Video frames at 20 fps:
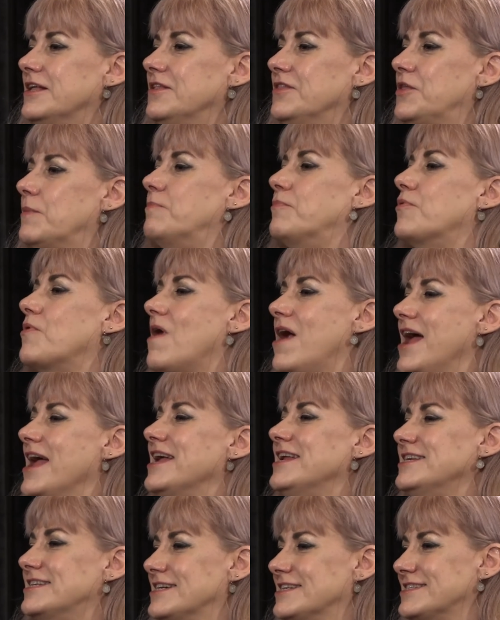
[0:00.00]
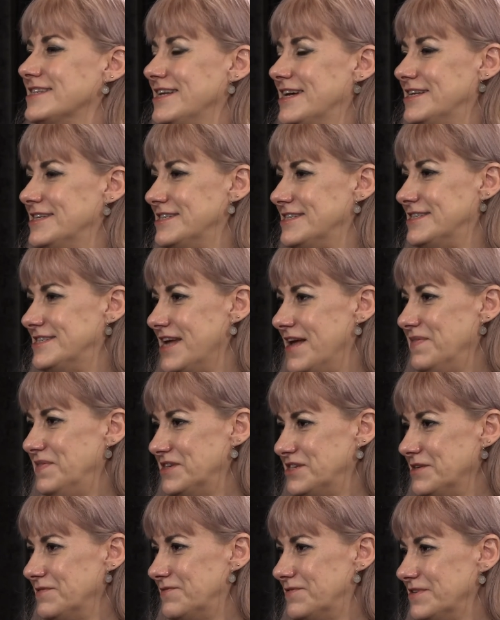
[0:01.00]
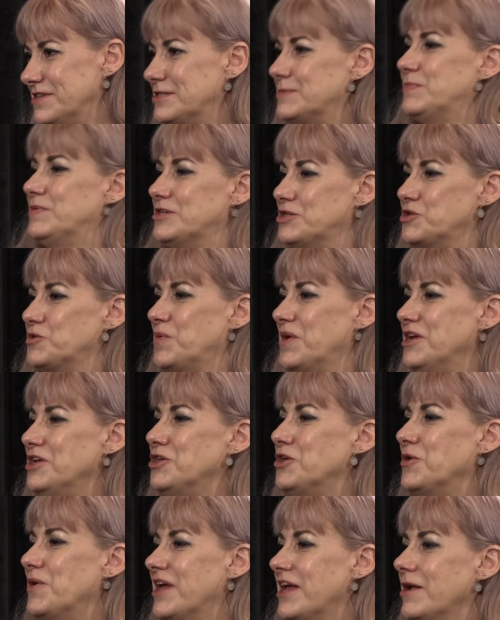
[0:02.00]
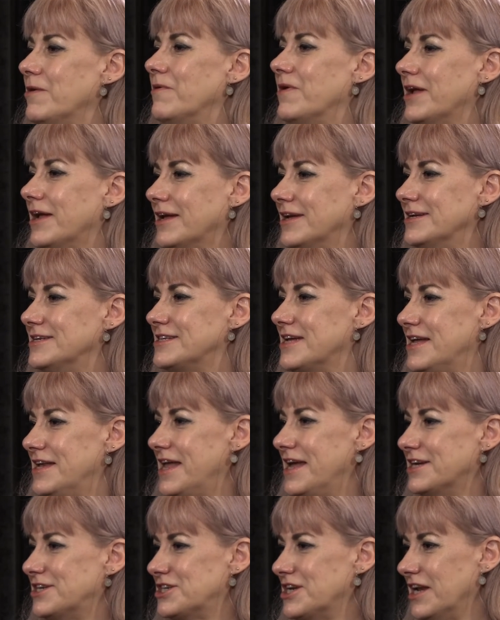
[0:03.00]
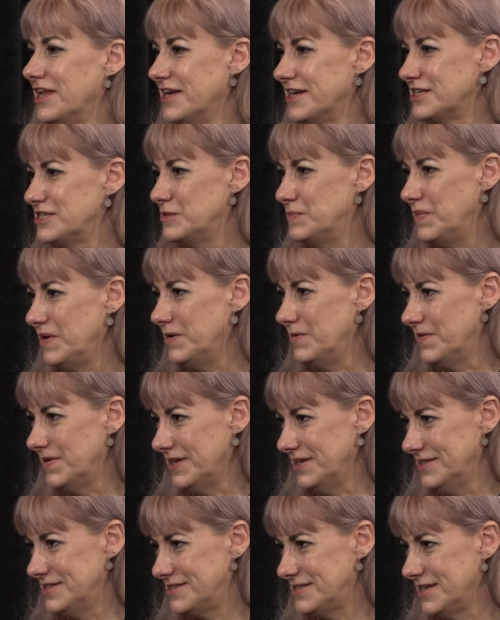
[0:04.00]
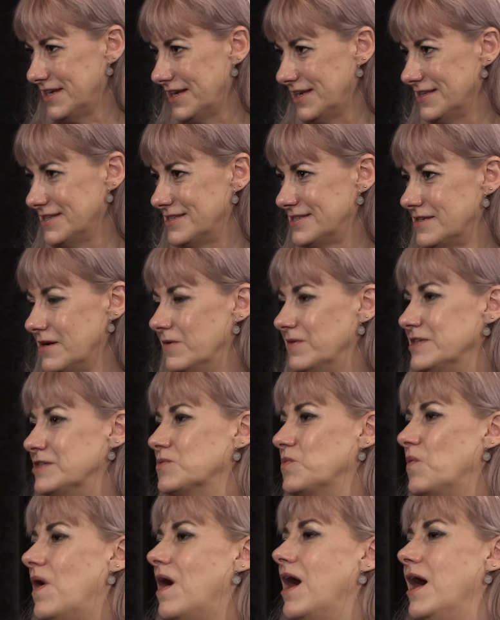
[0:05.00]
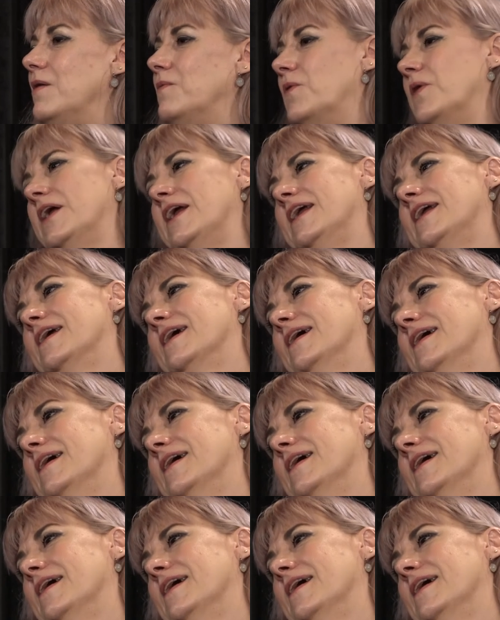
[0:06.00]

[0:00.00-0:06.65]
the brain doesn't understand the difference between you hearing it and actually experiencing it. So it's why we,